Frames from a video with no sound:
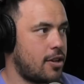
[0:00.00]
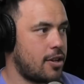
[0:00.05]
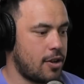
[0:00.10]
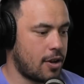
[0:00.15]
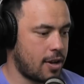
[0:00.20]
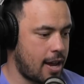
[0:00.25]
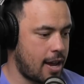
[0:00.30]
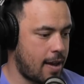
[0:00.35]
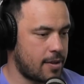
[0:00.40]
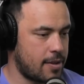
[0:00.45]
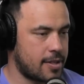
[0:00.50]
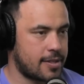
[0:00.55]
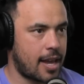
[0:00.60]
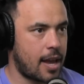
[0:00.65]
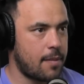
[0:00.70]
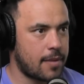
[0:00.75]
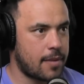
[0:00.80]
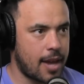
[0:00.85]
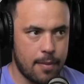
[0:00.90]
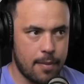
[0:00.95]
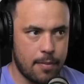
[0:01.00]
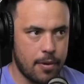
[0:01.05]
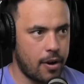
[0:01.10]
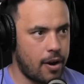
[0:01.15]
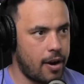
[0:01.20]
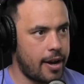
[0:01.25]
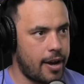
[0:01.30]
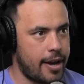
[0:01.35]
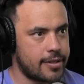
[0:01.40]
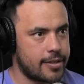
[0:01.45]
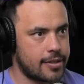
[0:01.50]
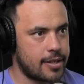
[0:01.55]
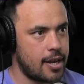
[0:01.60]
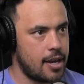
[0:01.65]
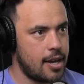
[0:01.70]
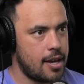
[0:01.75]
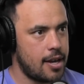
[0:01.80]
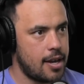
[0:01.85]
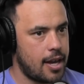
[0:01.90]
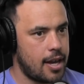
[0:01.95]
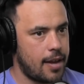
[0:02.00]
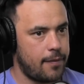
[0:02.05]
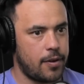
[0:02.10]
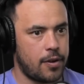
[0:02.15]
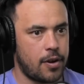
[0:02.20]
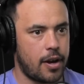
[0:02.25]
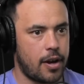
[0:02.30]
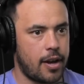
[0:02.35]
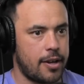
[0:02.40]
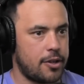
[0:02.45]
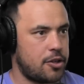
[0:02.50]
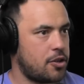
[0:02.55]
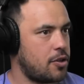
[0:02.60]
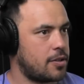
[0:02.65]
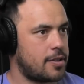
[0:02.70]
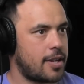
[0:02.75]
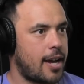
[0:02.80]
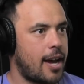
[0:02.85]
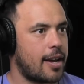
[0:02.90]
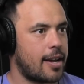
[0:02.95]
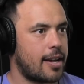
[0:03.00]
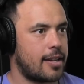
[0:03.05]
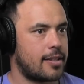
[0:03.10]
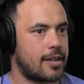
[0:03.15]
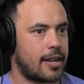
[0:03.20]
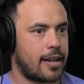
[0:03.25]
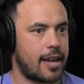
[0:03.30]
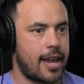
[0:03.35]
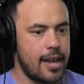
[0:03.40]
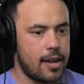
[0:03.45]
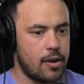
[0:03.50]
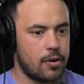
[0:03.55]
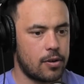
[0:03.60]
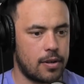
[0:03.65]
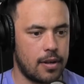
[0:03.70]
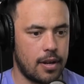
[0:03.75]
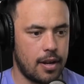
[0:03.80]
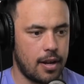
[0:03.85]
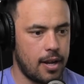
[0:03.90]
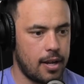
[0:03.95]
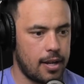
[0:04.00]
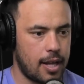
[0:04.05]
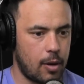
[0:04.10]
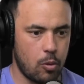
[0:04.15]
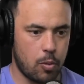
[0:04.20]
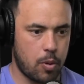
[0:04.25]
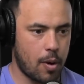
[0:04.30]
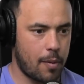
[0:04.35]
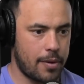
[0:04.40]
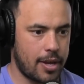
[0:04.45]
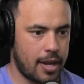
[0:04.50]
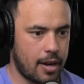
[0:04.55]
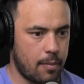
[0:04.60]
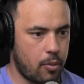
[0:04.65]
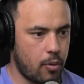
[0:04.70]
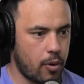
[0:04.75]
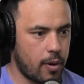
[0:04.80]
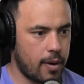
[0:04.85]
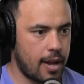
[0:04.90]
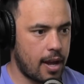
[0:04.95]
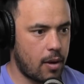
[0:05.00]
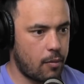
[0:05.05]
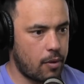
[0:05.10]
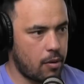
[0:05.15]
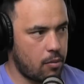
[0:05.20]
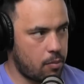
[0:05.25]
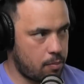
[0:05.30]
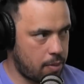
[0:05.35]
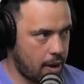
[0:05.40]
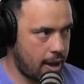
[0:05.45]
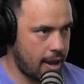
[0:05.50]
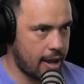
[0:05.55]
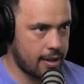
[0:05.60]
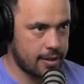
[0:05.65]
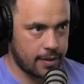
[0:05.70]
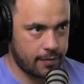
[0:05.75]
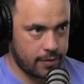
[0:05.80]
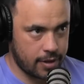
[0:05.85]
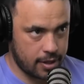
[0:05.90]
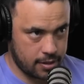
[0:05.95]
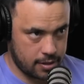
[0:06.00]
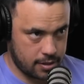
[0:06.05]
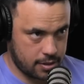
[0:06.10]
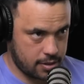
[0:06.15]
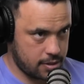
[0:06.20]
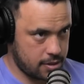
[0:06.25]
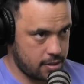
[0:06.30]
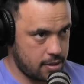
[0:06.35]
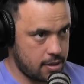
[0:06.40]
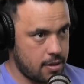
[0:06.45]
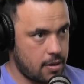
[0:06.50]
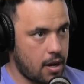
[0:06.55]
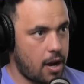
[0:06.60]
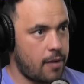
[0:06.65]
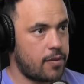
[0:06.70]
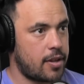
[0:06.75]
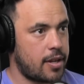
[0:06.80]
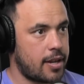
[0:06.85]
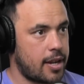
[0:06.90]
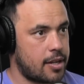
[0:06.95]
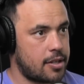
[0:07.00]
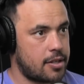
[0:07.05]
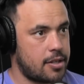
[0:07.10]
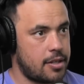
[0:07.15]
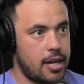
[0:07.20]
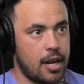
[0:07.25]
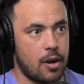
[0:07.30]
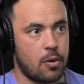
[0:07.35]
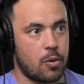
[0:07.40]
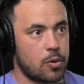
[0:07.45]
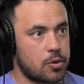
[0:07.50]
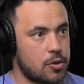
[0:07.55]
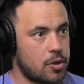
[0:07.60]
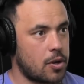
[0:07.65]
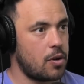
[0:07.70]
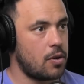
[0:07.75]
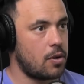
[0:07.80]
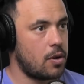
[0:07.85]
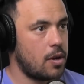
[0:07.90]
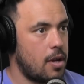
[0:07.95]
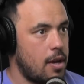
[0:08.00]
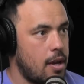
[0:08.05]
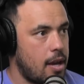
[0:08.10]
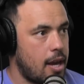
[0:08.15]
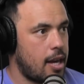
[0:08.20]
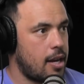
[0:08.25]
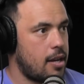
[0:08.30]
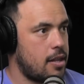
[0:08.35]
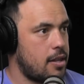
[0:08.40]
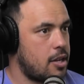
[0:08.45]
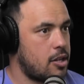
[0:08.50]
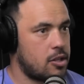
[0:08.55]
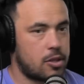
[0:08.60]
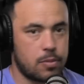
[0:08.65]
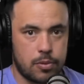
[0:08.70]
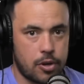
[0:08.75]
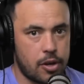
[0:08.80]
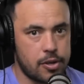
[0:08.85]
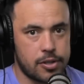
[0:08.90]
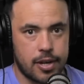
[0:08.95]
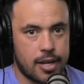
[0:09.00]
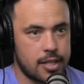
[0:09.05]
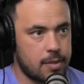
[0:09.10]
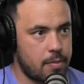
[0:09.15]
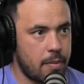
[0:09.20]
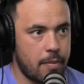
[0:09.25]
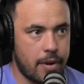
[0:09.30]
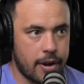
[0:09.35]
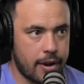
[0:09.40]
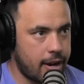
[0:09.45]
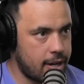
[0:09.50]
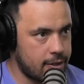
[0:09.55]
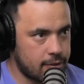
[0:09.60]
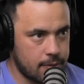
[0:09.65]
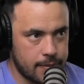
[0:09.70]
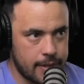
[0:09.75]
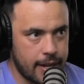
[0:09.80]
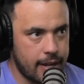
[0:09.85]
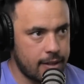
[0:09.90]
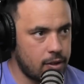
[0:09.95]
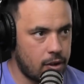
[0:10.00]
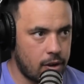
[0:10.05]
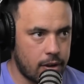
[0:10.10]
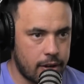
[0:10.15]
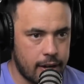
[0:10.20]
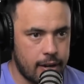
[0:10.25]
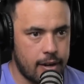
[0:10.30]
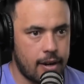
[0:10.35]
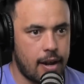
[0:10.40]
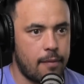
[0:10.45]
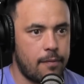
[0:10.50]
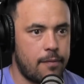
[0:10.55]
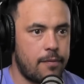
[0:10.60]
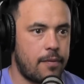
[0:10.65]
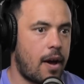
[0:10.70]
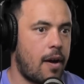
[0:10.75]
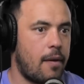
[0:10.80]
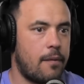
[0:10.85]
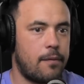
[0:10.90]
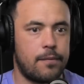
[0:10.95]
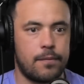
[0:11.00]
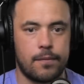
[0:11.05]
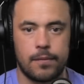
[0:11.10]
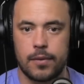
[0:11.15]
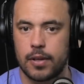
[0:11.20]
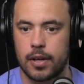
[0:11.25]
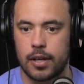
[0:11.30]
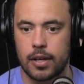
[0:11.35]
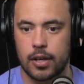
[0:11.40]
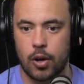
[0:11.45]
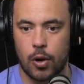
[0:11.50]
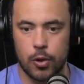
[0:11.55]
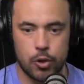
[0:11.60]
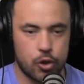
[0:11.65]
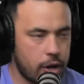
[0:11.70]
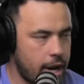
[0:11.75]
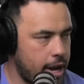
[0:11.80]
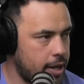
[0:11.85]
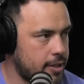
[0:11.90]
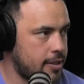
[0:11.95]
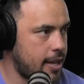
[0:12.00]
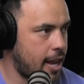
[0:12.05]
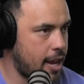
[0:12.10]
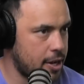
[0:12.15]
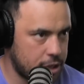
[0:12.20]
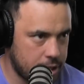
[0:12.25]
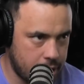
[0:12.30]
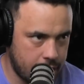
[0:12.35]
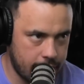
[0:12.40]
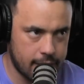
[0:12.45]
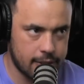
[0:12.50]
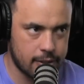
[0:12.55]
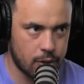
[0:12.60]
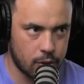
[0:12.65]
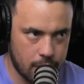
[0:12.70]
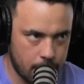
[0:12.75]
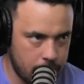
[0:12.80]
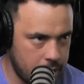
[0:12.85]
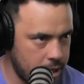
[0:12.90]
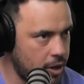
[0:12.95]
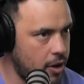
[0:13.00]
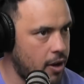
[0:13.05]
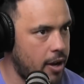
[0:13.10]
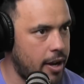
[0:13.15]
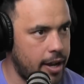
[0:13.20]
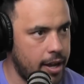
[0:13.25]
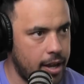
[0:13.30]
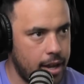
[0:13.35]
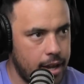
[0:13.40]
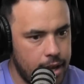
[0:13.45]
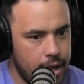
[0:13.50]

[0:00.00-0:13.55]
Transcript: you're going to have the same KPIs. If you're not hitting your targets, like he could, like we're probably at a point now where we'll pay our dividends over the next year or two. And those guys have been my guys from day dot, and I've contracts, handshakes, looked them in the eye.